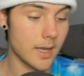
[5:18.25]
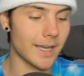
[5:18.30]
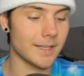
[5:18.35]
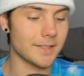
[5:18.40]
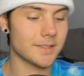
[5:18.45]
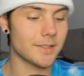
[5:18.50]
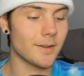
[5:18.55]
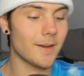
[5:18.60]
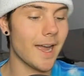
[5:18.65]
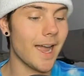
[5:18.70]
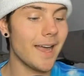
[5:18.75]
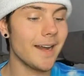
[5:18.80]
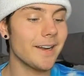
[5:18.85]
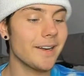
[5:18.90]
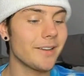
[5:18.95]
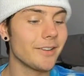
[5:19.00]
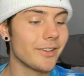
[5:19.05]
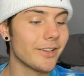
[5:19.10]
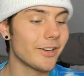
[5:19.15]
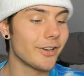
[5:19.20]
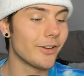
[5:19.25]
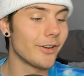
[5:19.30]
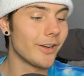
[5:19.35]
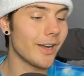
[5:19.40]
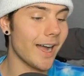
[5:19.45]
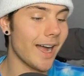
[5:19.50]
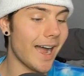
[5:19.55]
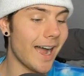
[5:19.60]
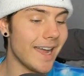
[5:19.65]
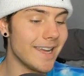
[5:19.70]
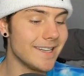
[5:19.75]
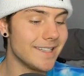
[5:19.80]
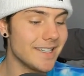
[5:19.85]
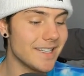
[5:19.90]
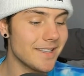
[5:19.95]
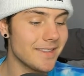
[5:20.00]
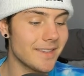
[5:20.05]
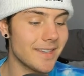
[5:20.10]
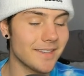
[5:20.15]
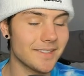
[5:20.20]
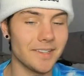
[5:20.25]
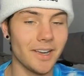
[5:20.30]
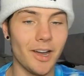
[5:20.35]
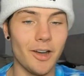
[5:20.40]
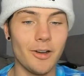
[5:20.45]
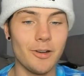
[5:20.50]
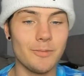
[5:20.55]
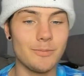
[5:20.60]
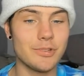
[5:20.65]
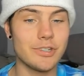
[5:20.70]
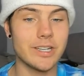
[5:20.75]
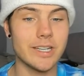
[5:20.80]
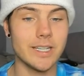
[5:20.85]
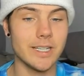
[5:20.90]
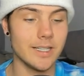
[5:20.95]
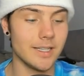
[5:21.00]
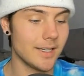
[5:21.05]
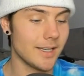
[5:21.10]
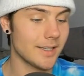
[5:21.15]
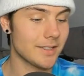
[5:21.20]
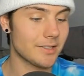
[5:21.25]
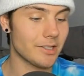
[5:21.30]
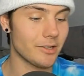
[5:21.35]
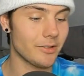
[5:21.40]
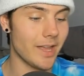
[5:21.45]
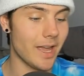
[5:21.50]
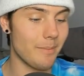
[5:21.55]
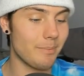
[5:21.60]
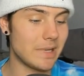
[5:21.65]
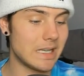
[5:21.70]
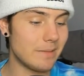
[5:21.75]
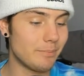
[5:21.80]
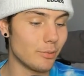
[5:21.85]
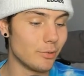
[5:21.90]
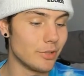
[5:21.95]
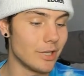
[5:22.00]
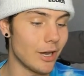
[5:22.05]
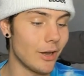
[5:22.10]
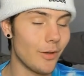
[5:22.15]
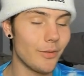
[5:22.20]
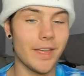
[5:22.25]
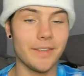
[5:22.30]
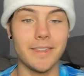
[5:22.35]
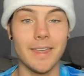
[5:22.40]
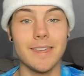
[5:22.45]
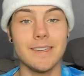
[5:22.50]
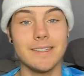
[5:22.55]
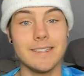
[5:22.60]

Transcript: Okay, so I added a little I need this O M G so that people know that they